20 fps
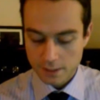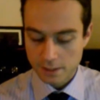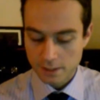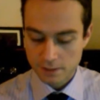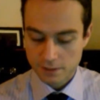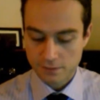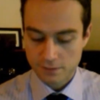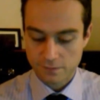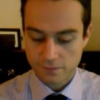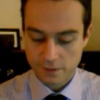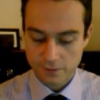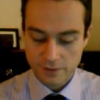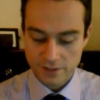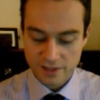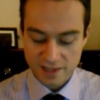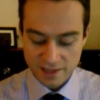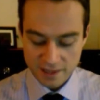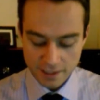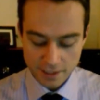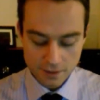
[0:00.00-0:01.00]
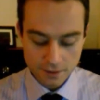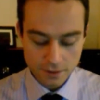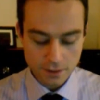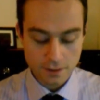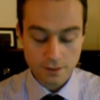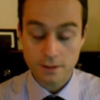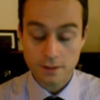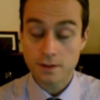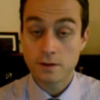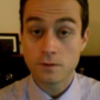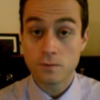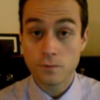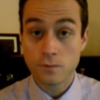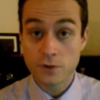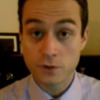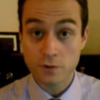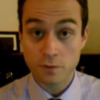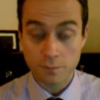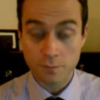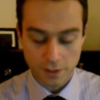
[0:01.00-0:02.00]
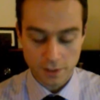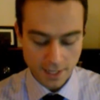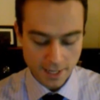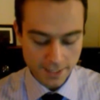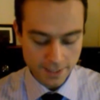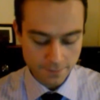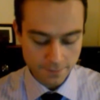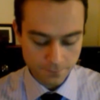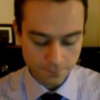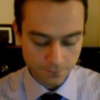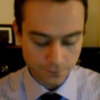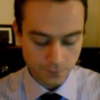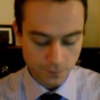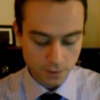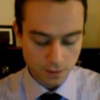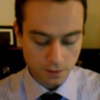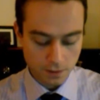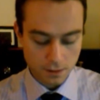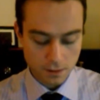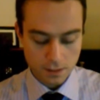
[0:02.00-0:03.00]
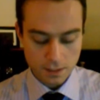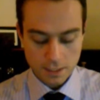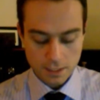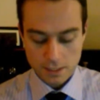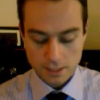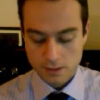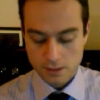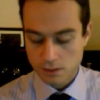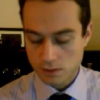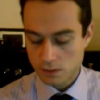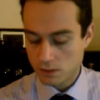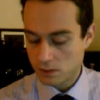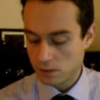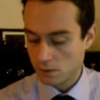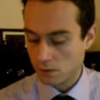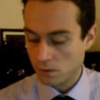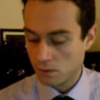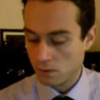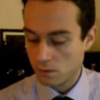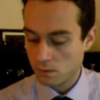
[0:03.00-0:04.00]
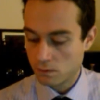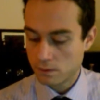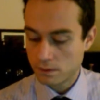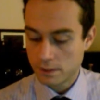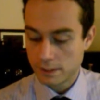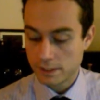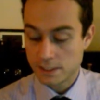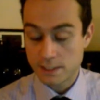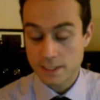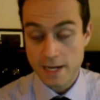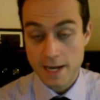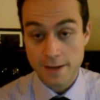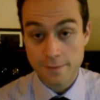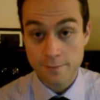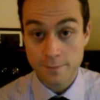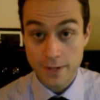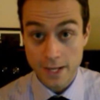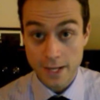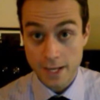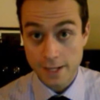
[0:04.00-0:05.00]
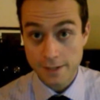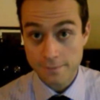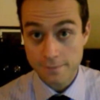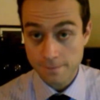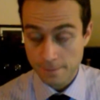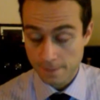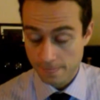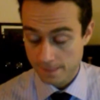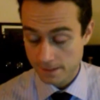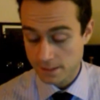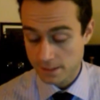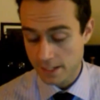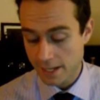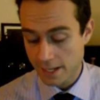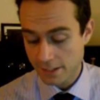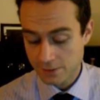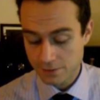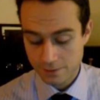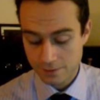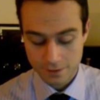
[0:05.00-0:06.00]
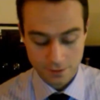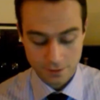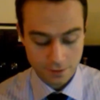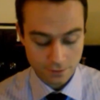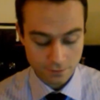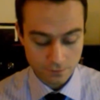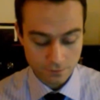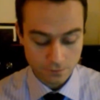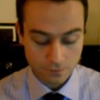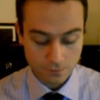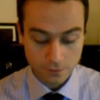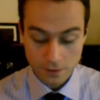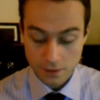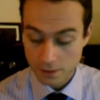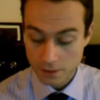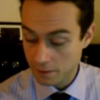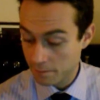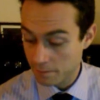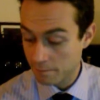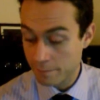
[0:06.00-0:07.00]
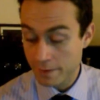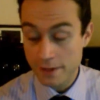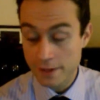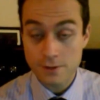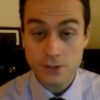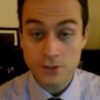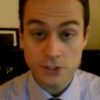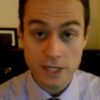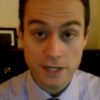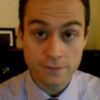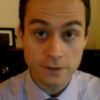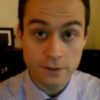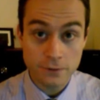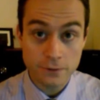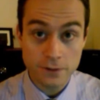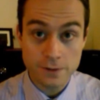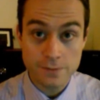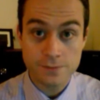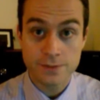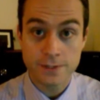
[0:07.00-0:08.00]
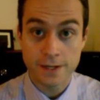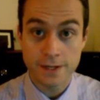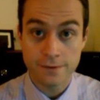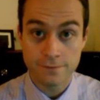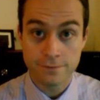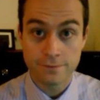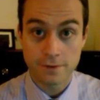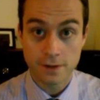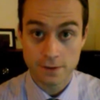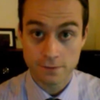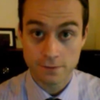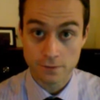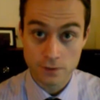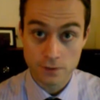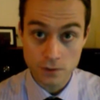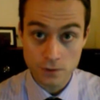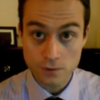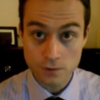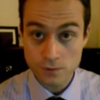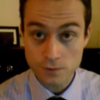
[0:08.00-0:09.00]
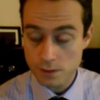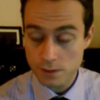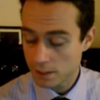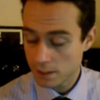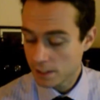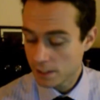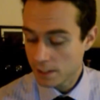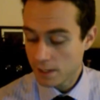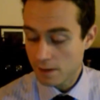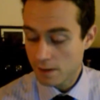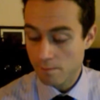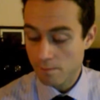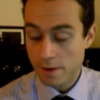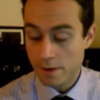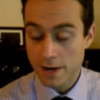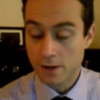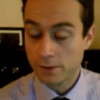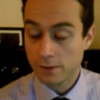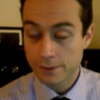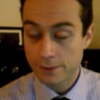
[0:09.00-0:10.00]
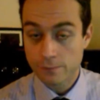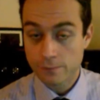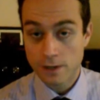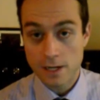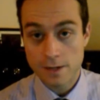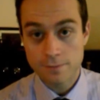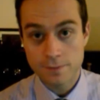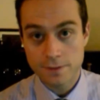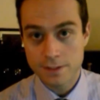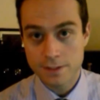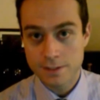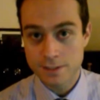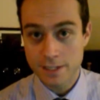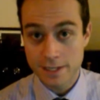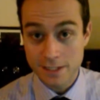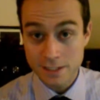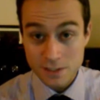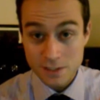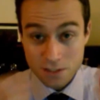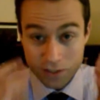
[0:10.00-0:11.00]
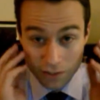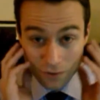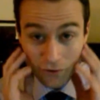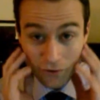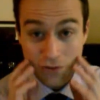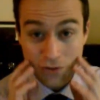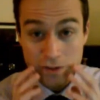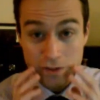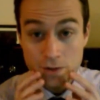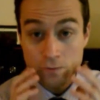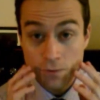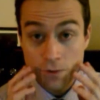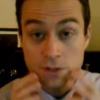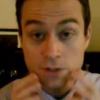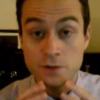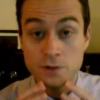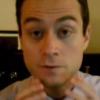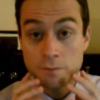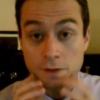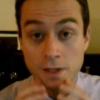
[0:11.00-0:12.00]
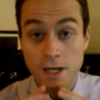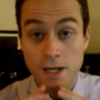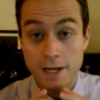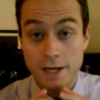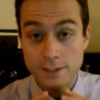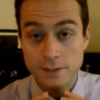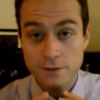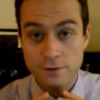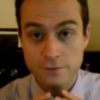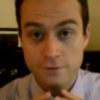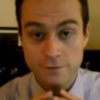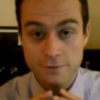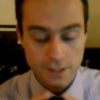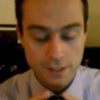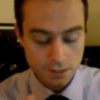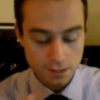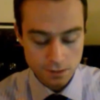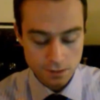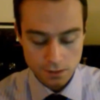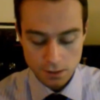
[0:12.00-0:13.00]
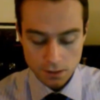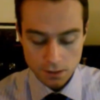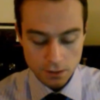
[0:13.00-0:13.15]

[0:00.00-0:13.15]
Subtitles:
It's very thin when you apply it. So it's not bad. It's actually one of the better shaving creams I've ever used. My only gripe is that it's so thin when you apply it to your face.